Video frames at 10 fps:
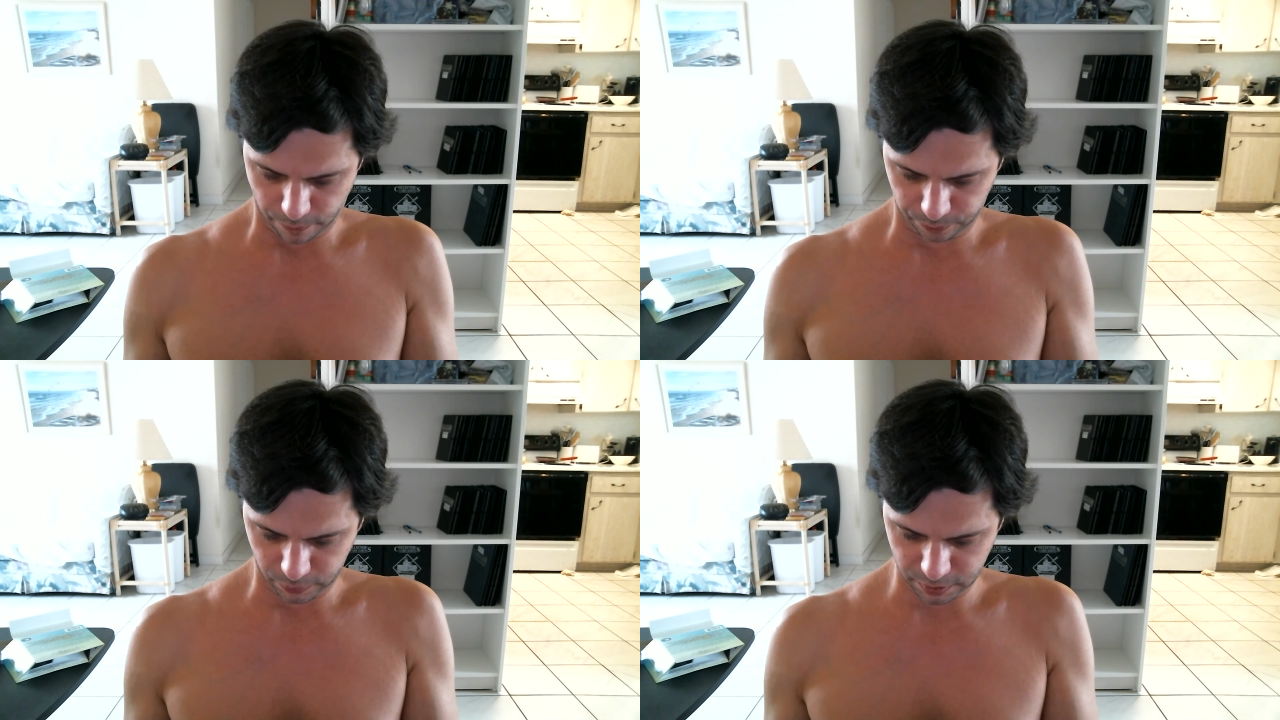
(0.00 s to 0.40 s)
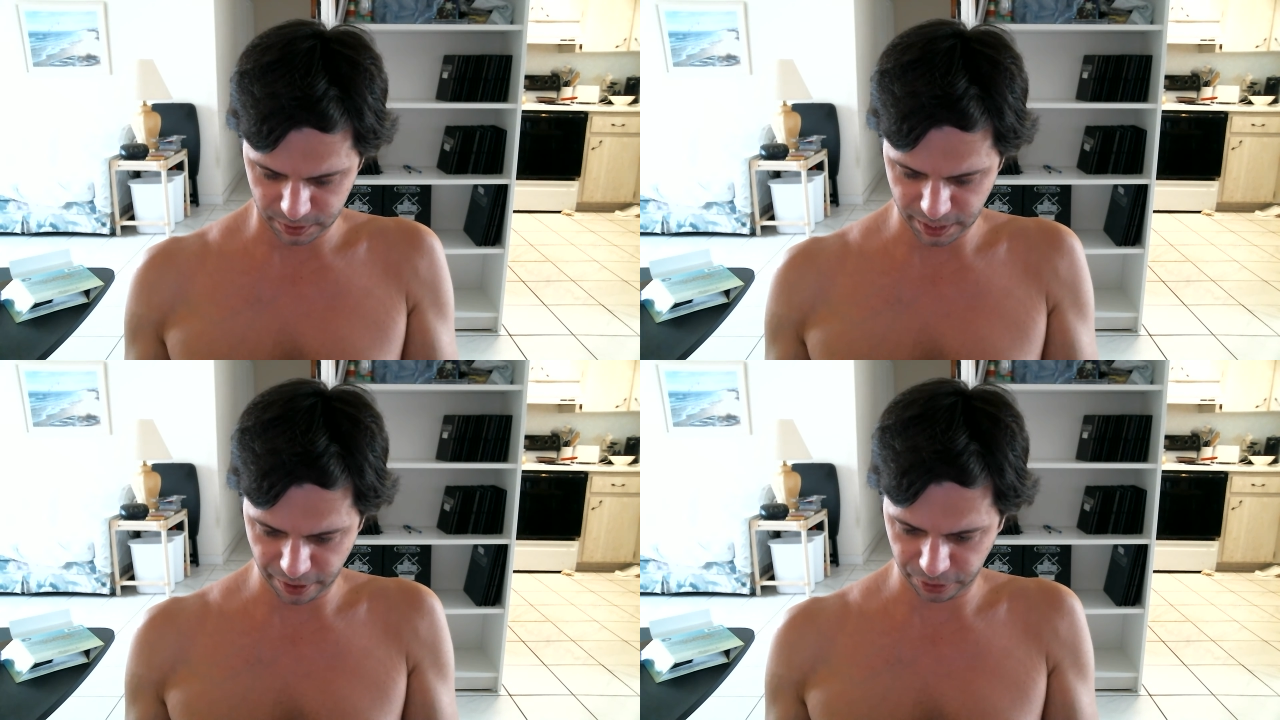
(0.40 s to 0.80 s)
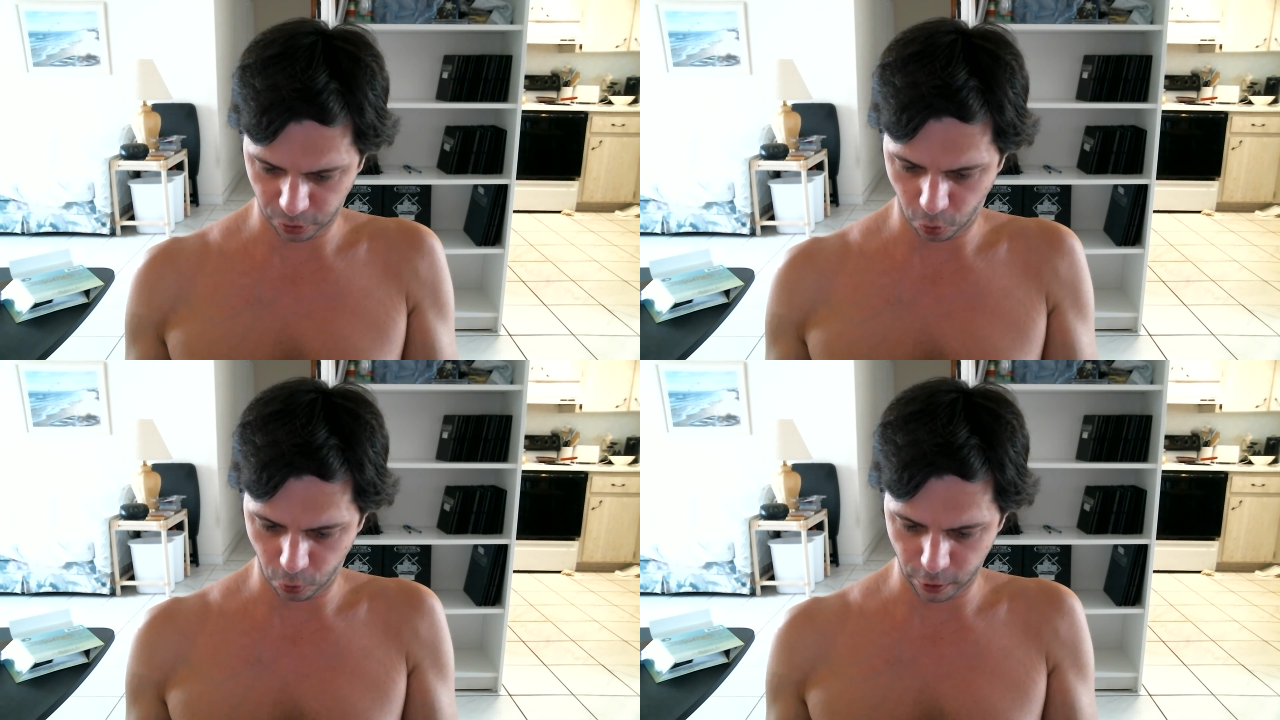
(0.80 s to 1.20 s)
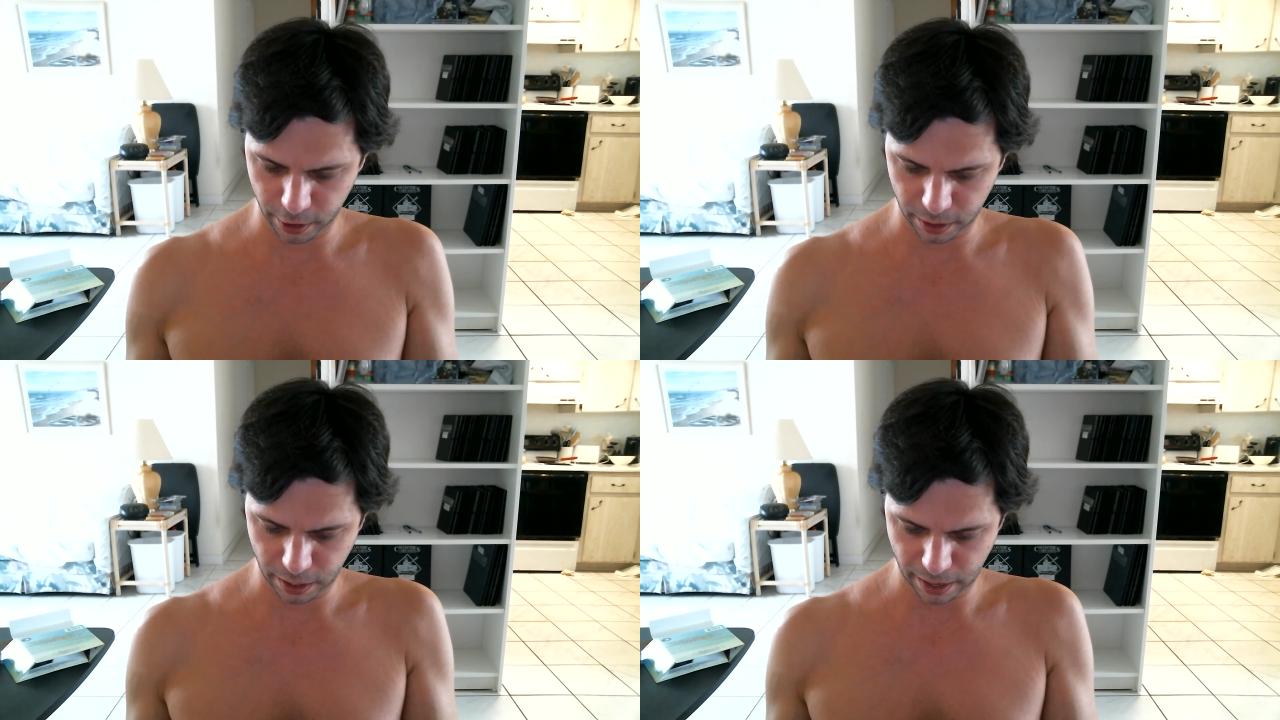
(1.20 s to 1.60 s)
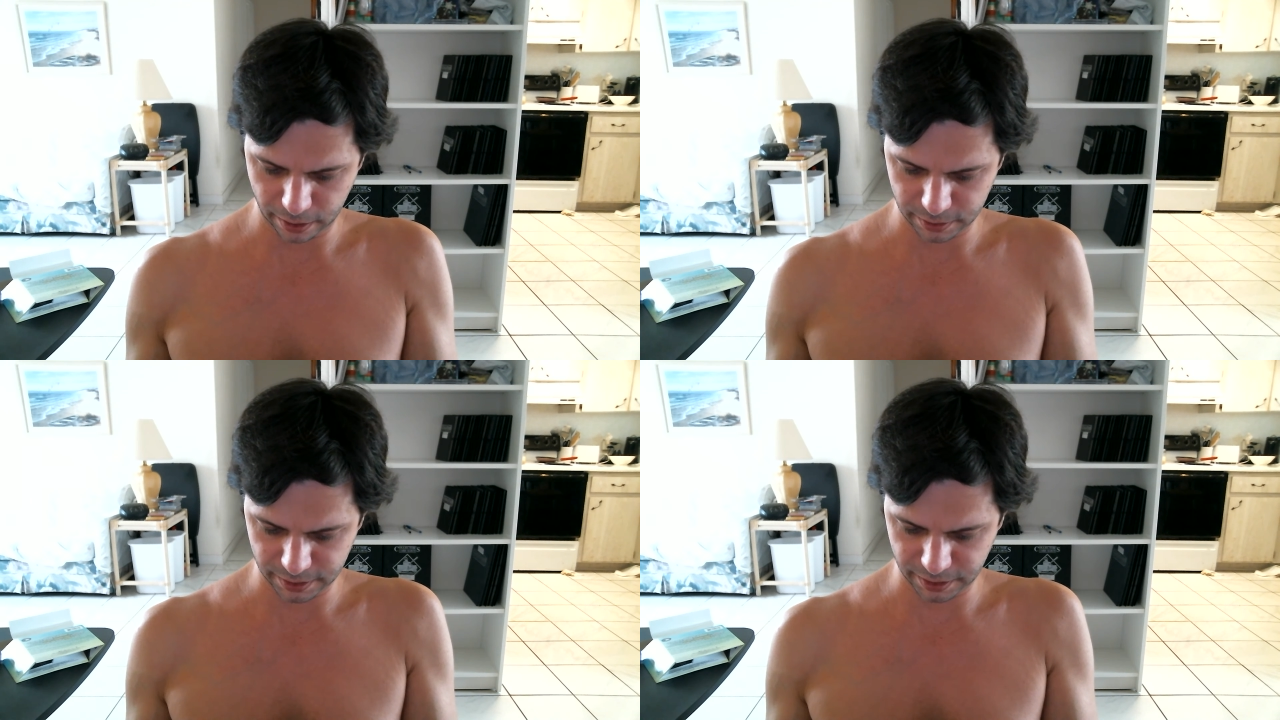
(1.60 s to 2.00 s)
Seth Corey,
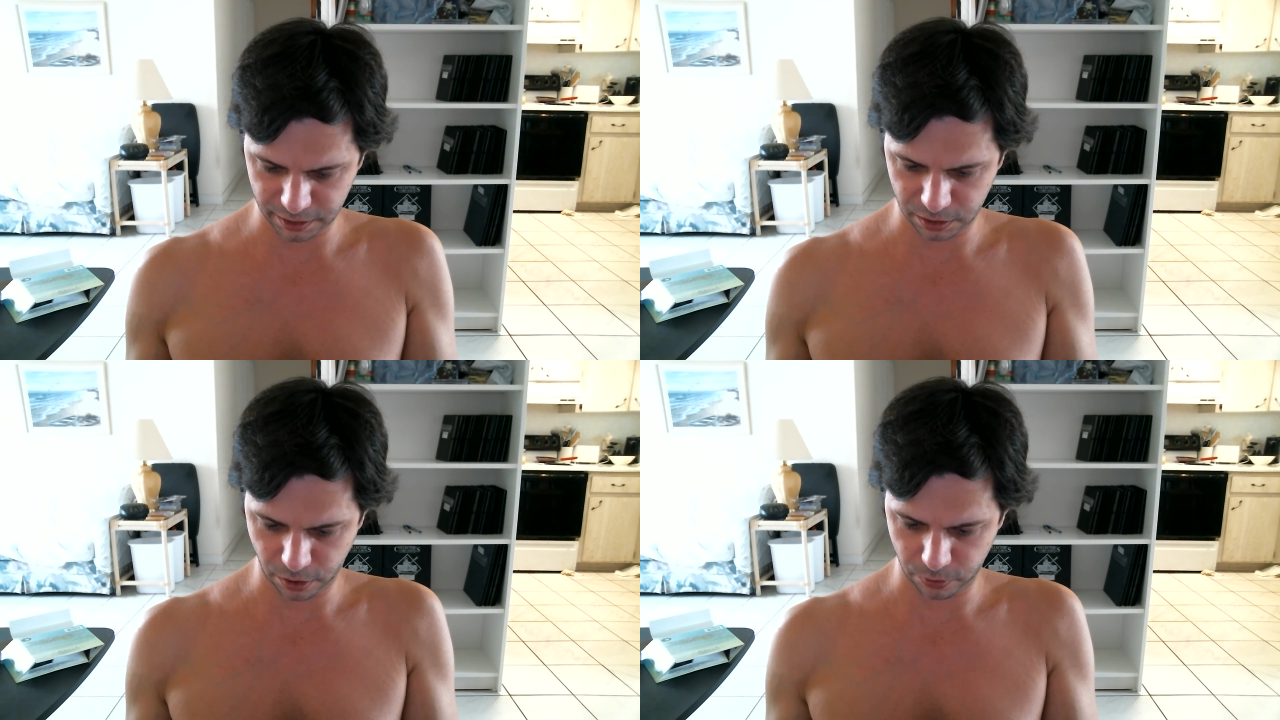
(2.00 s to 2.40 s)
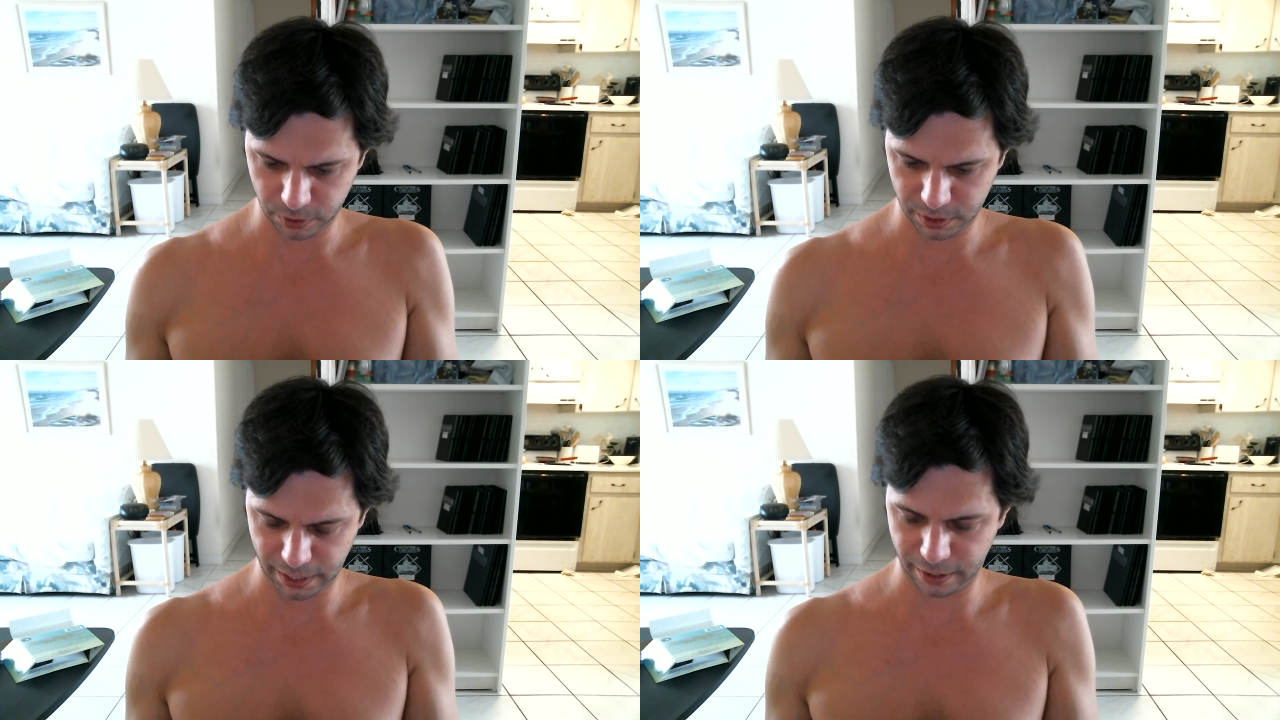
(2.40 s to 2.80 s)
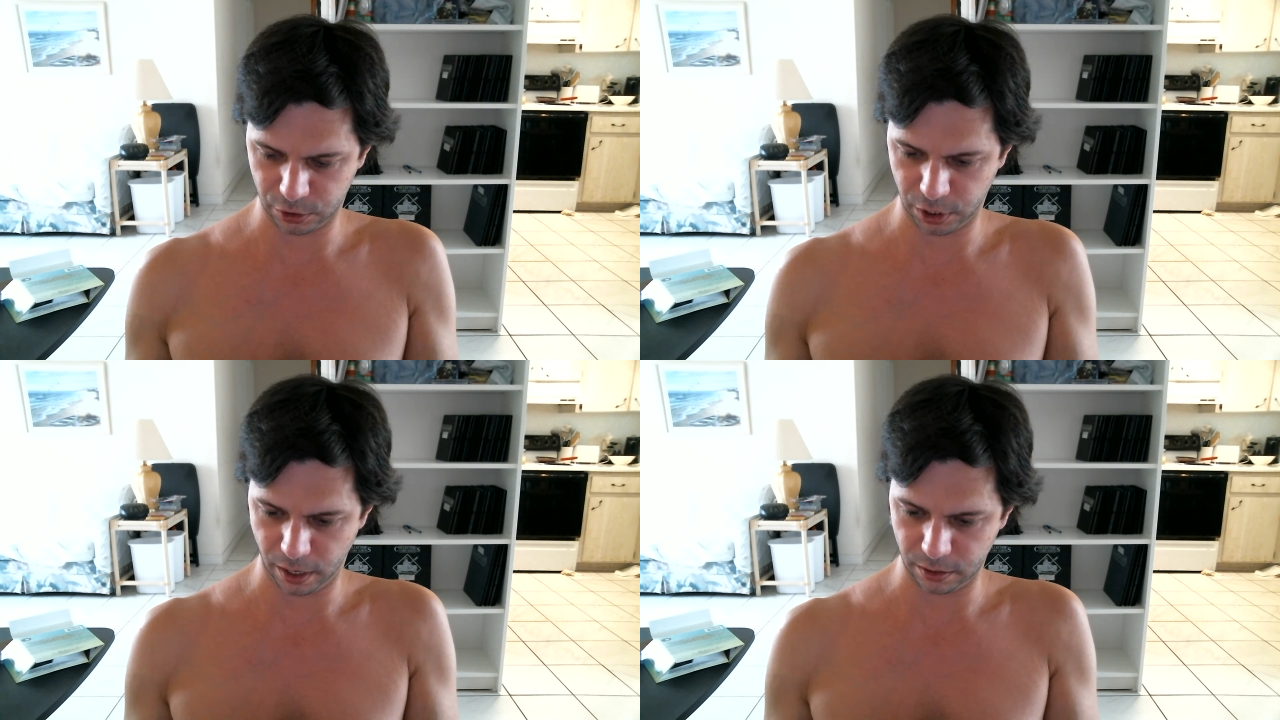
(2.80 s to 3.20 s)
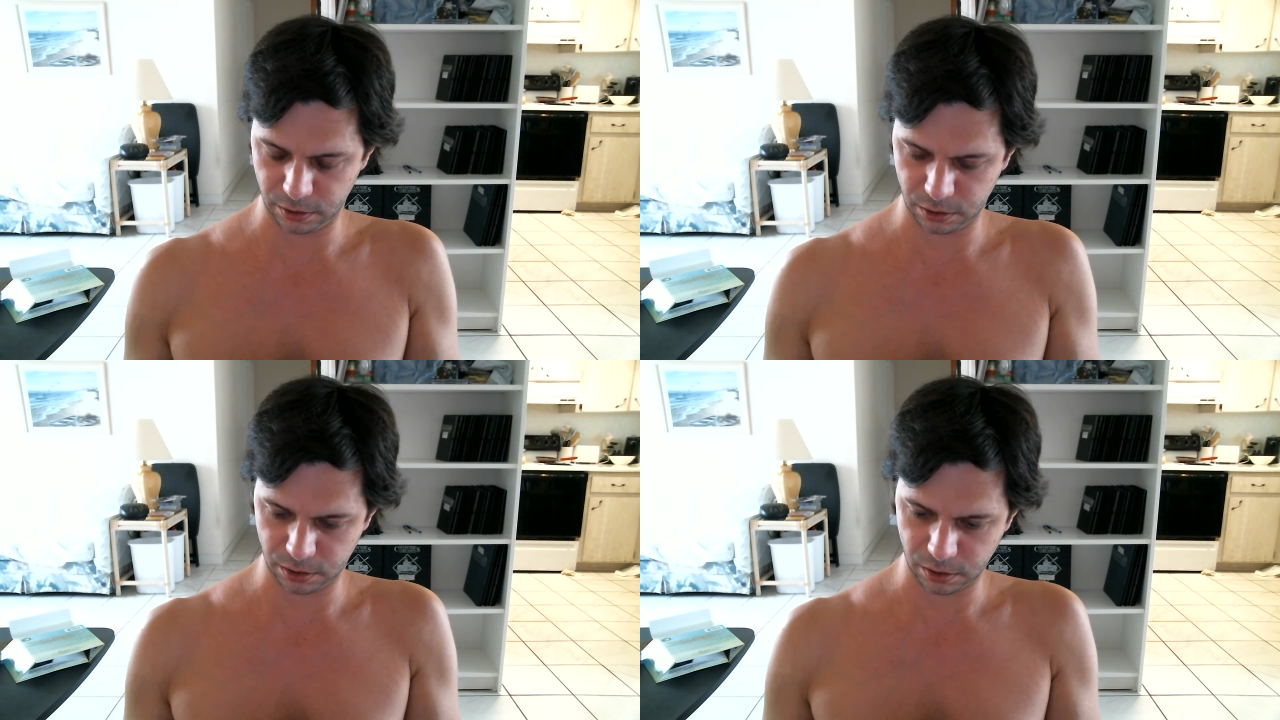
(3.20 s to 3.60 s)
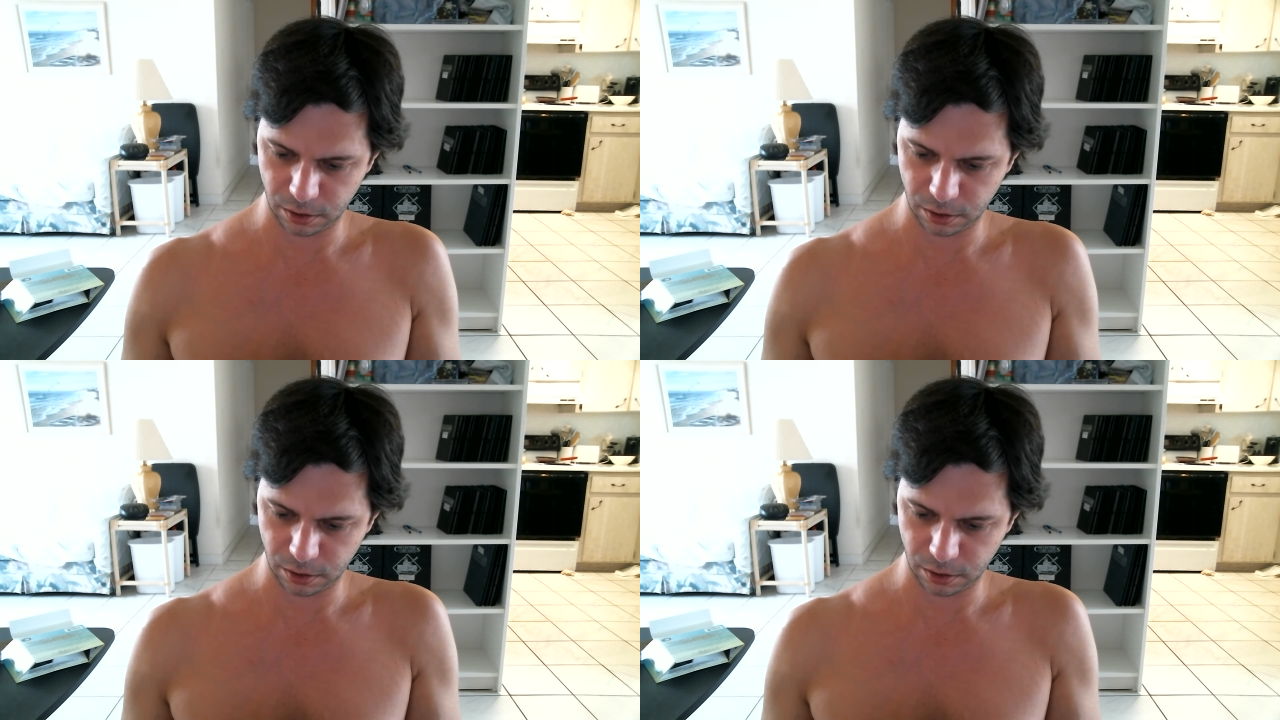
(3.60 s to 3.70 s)
and Sixto Sanchez.